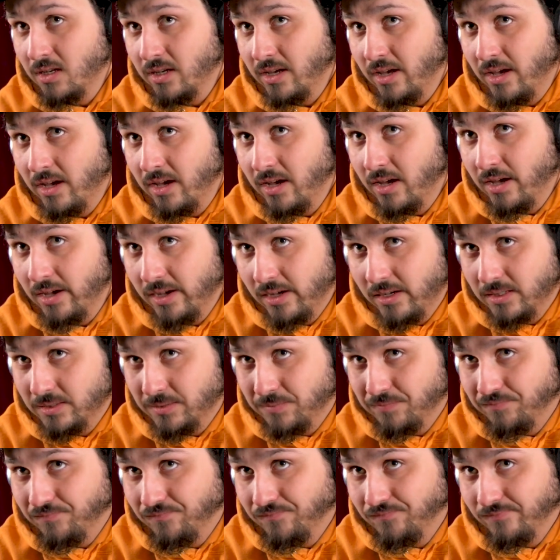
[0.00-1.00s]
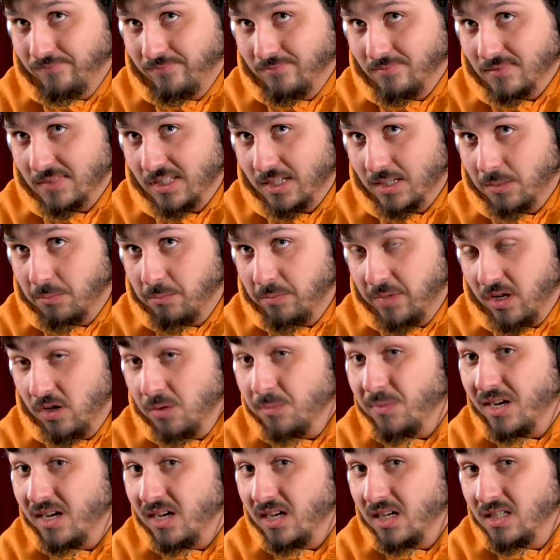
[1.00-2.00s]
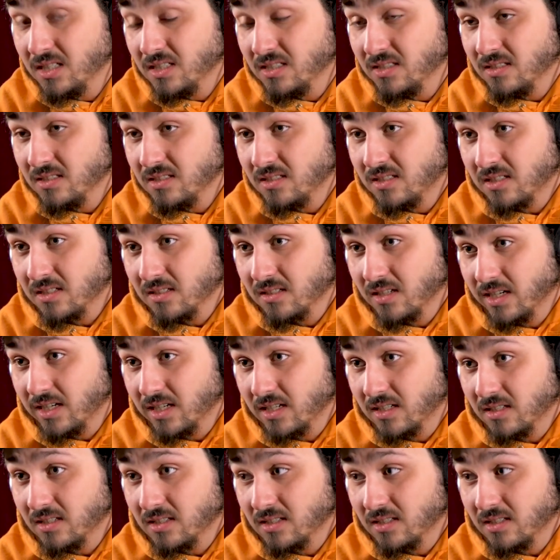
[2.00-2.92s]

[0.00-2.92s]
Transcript: and Belmont to